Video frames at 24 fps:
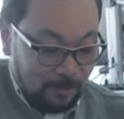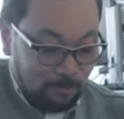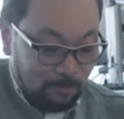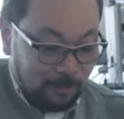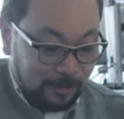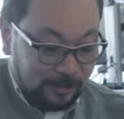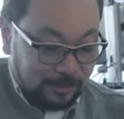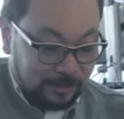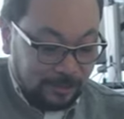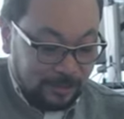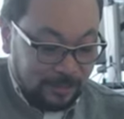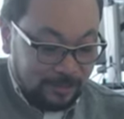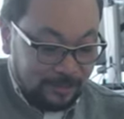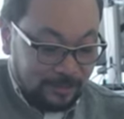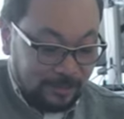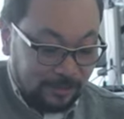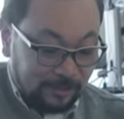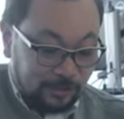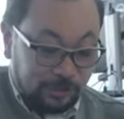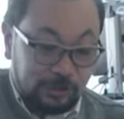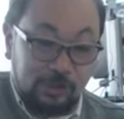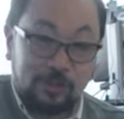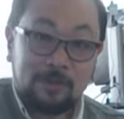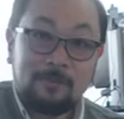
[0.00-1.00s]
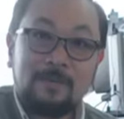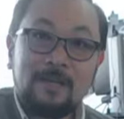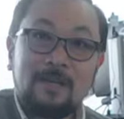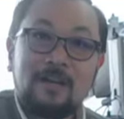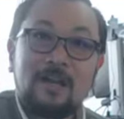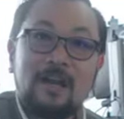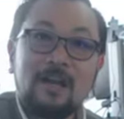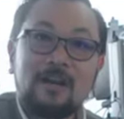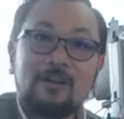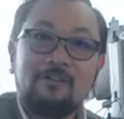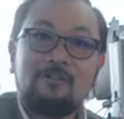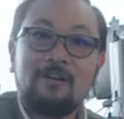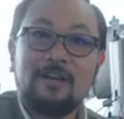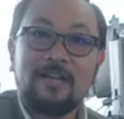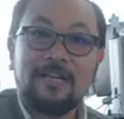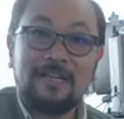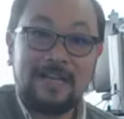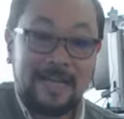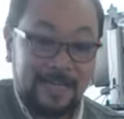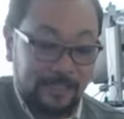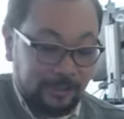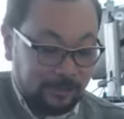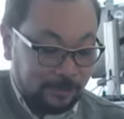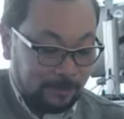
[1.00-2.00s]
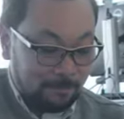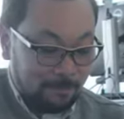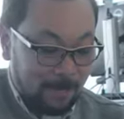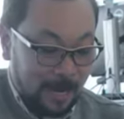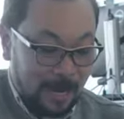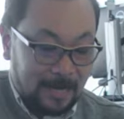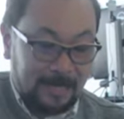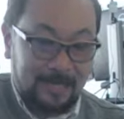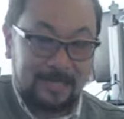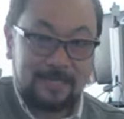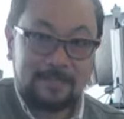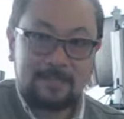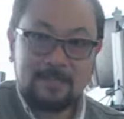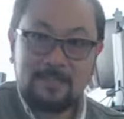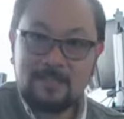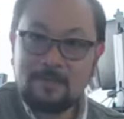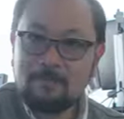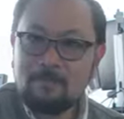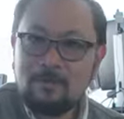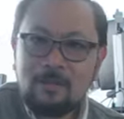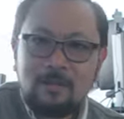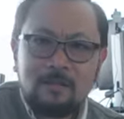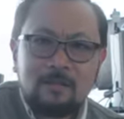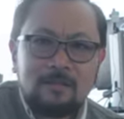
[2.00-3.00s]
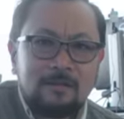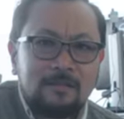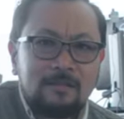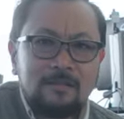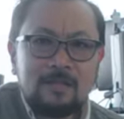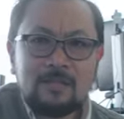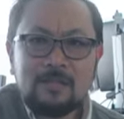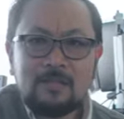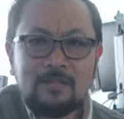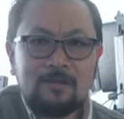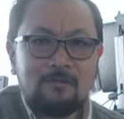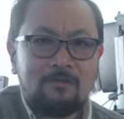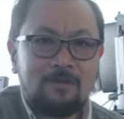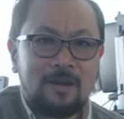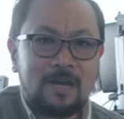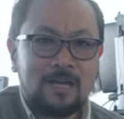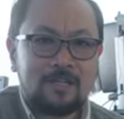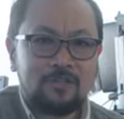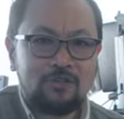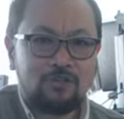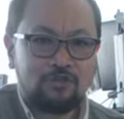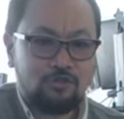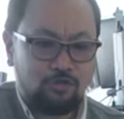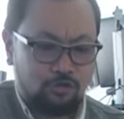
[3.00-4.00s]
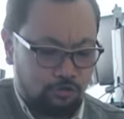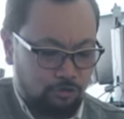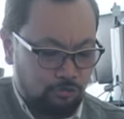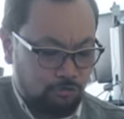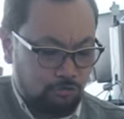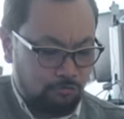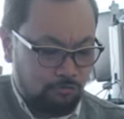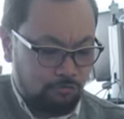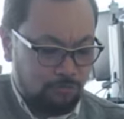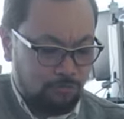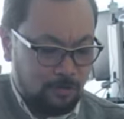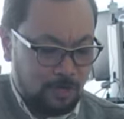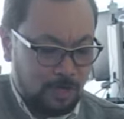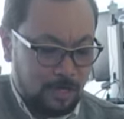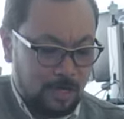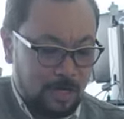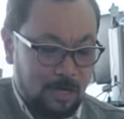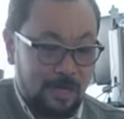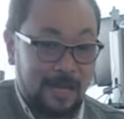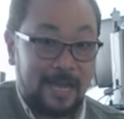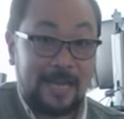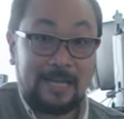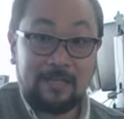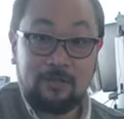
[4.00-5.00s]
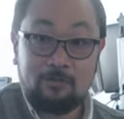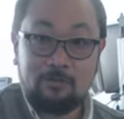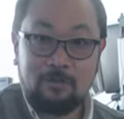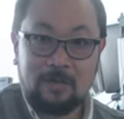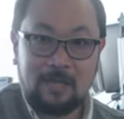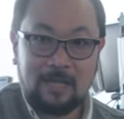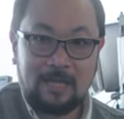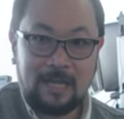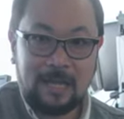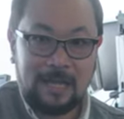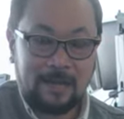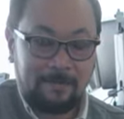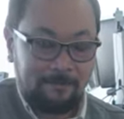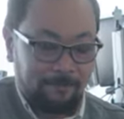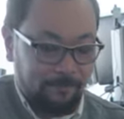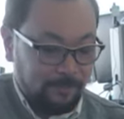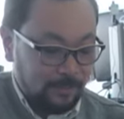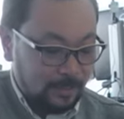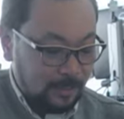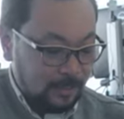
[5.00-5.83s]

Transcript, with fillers: which is a German accreditation body similar in the US to A2LA.